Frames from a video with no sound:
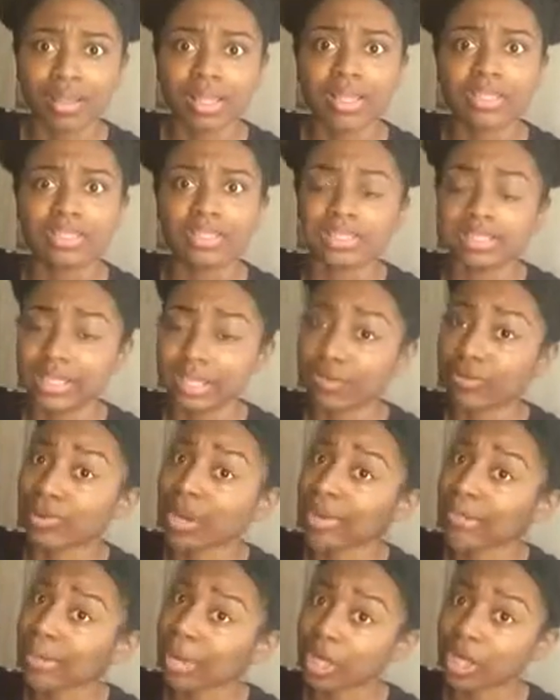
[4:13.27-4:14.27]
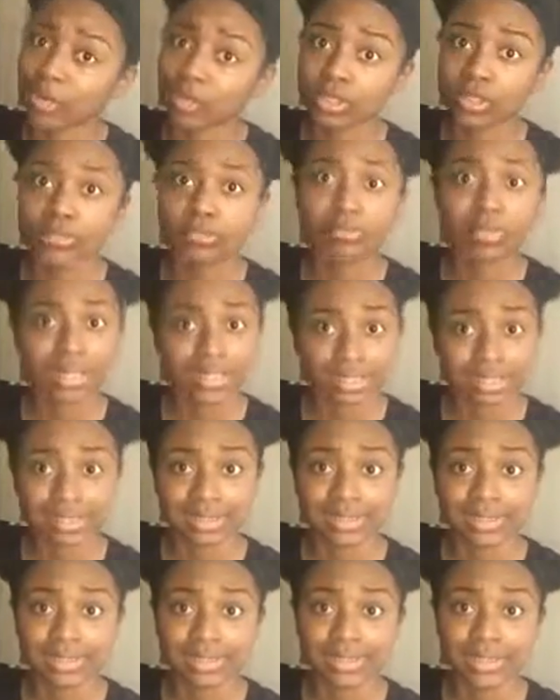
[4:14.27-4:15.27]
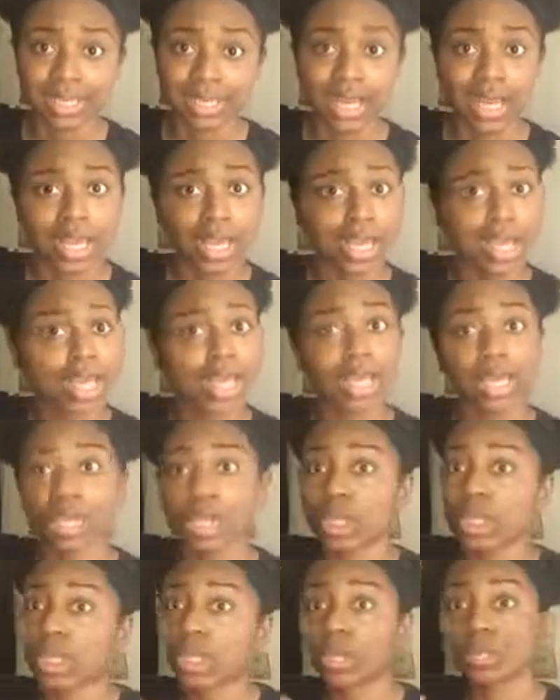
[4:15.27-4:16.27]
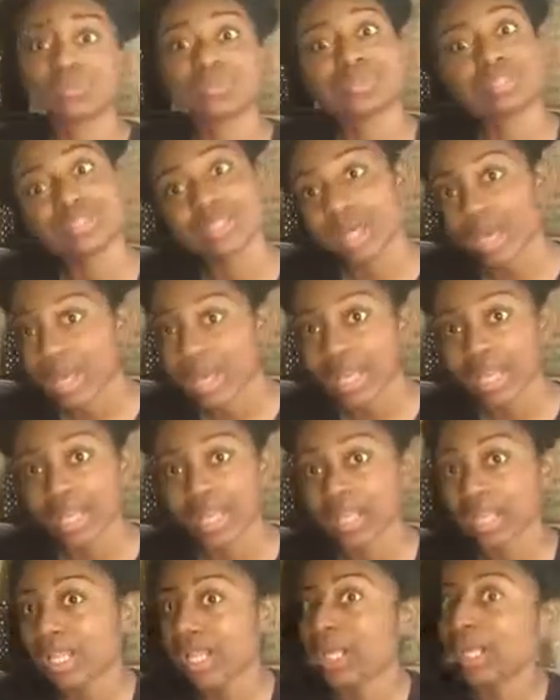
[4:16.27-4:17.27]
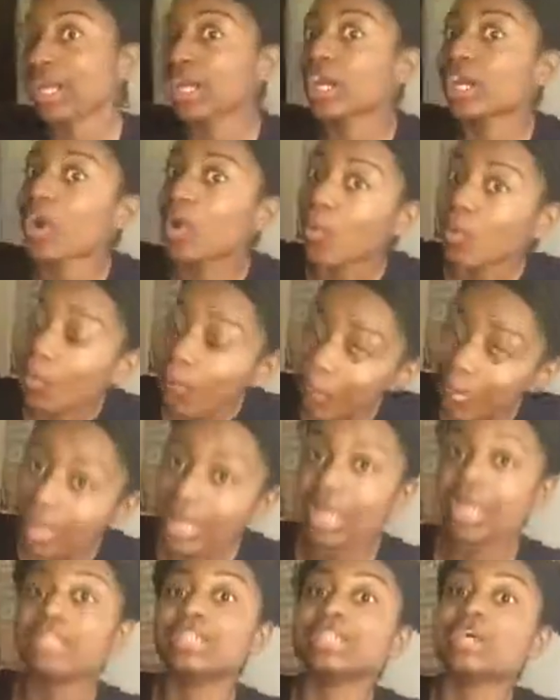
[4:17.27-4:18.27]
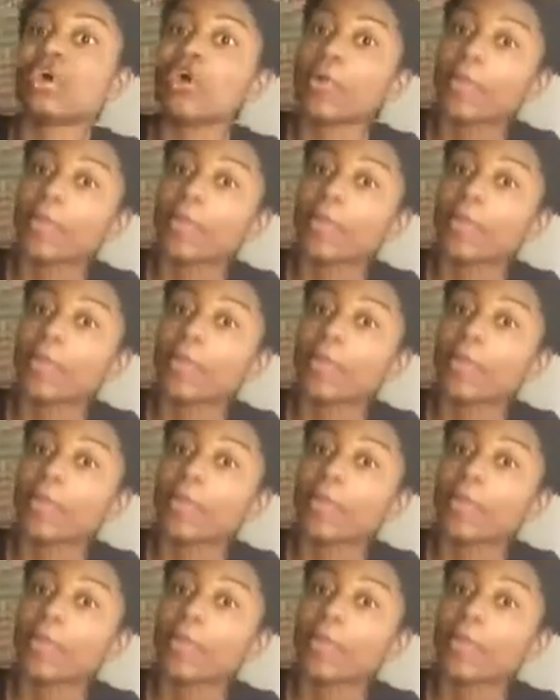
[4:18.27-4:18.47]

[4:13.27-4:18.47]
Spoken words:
let's just get right back on them buses, and you know what I'm saying? Let you go back.